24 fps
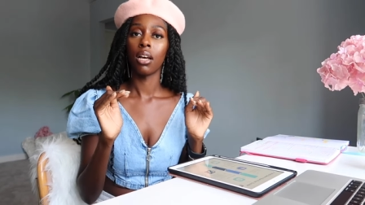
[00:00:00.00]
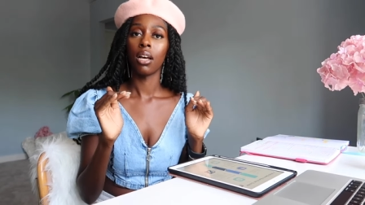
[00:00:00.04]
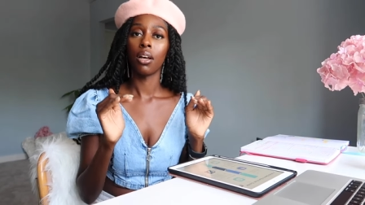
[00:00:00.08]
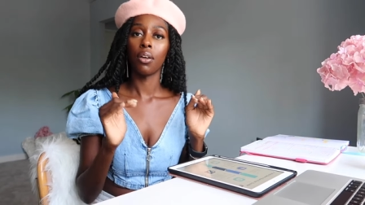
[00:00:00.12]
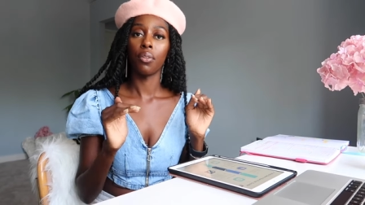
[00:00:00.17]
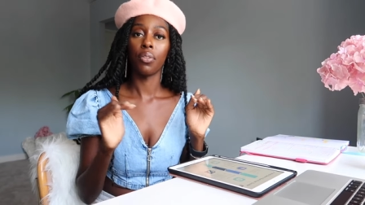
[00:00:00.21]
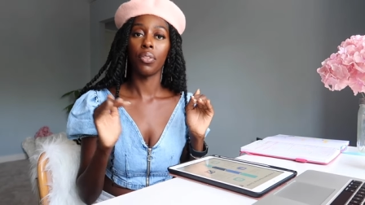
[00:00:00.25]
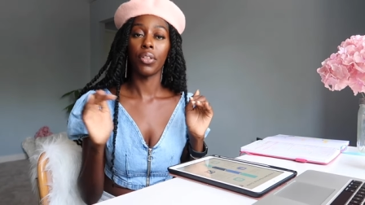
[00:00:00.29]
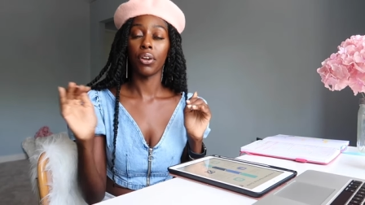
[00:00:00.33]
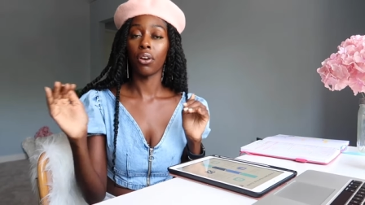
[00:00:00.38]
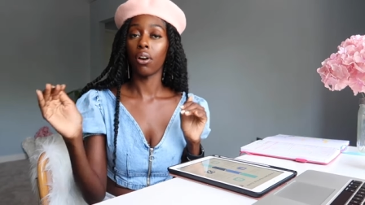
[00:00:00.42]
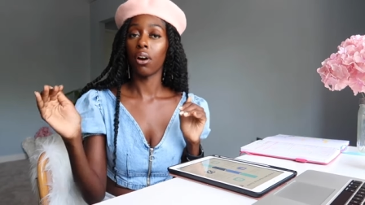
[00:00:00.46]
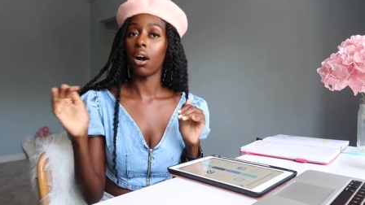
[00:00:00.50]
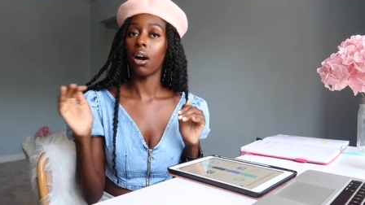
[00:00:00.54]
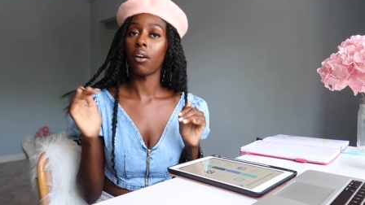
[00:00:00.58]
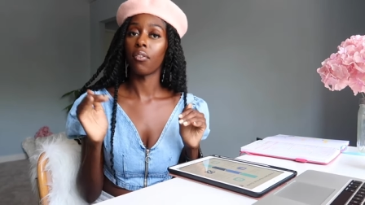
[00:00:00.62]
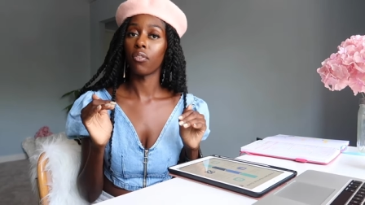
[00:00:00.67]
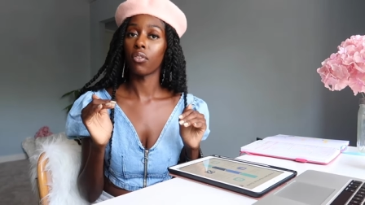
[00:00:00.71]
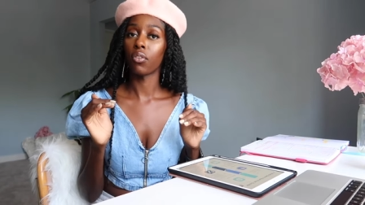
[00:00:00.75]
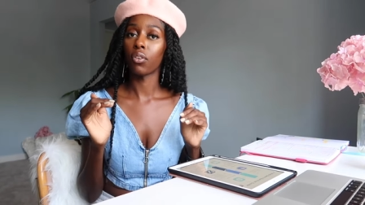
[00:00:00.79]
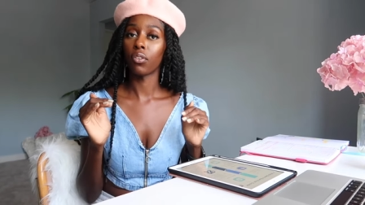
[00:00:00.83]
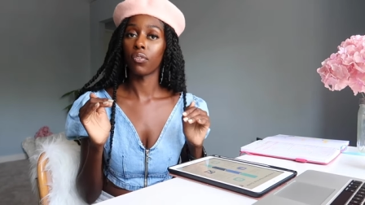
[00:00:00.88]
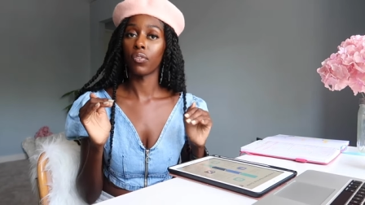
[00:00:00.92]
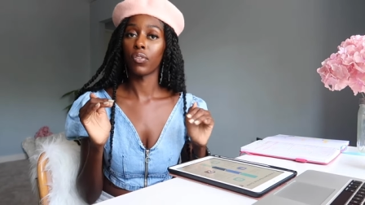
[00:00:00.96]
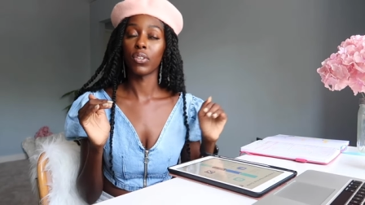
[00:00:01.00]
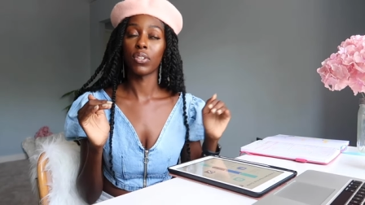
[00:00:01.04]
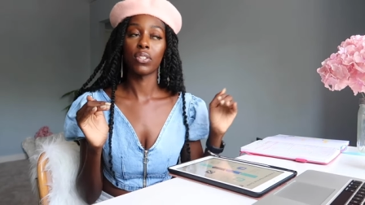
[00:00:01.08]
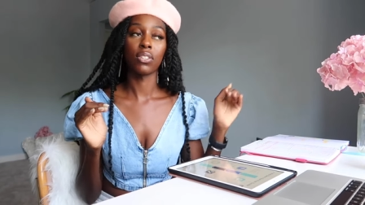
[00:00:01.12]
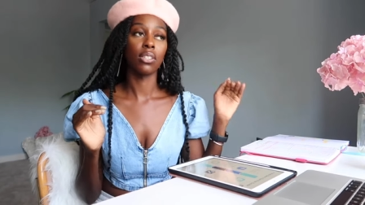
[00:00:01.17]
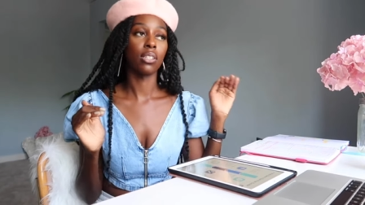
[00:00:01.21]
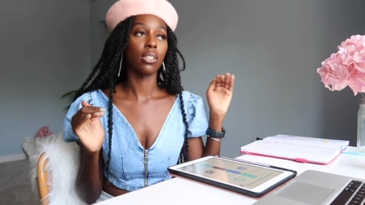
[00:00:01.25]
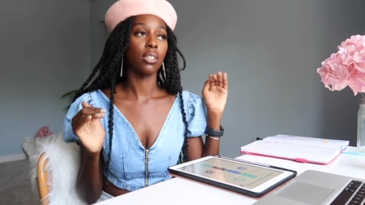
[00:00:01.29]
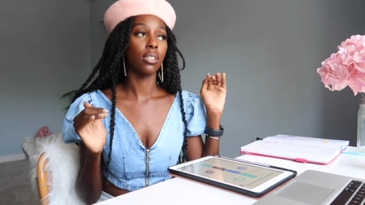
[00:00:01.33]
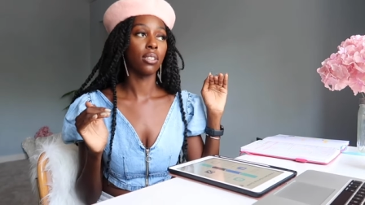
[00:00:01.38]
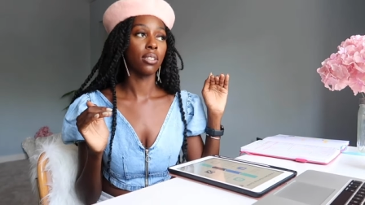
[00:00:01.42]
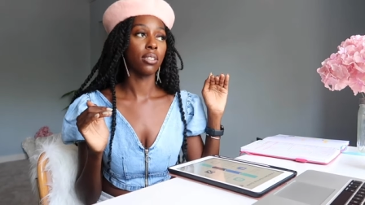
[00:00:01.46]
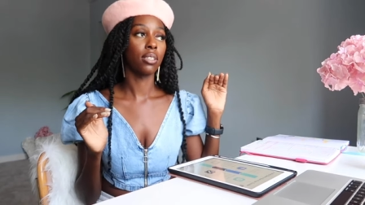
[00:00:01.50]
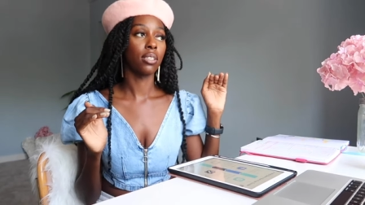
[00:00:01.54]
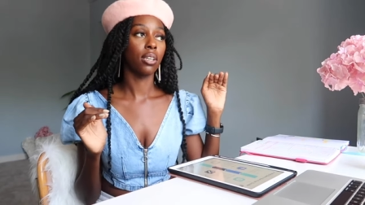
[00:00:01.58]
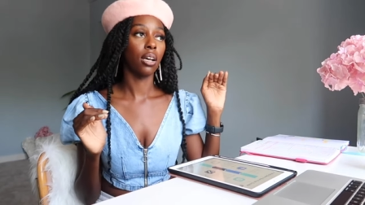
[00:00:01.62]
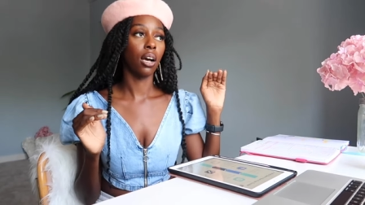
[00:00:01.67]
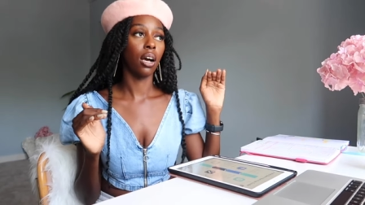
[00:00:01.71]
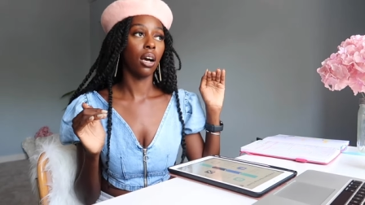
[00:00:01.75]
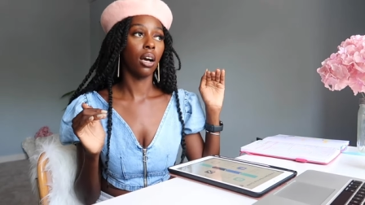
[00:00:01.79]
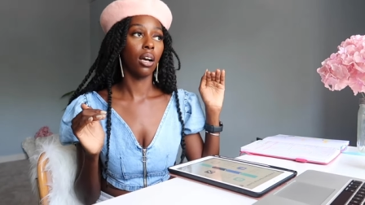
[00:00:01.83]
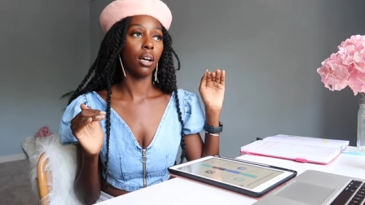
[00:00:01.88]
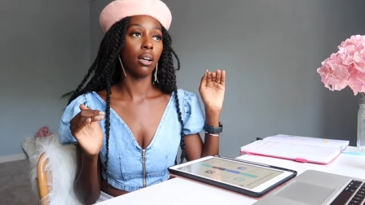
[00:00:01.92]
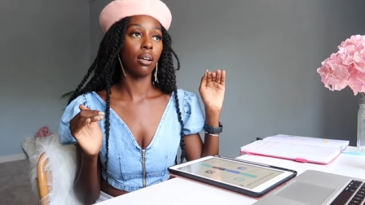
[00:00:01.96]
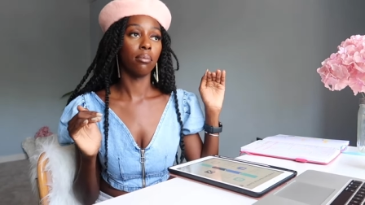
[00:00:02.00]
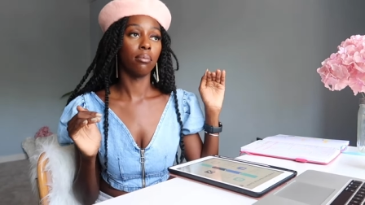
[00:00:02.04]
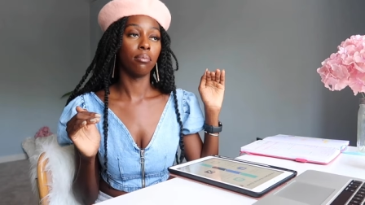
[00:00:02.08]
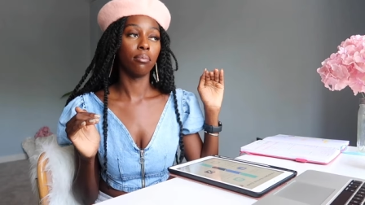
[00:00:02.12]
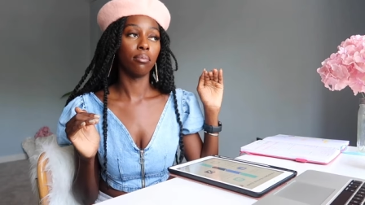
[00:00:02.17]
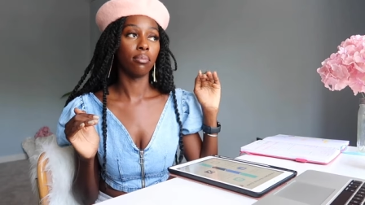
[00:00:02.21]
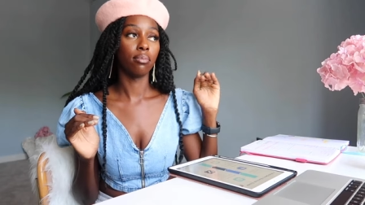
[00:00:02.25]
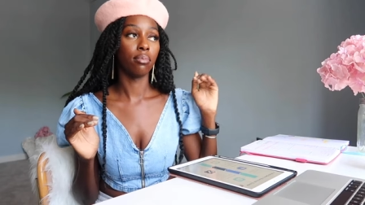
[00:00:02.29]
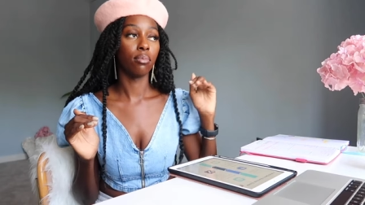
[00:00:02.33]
their offer versus um,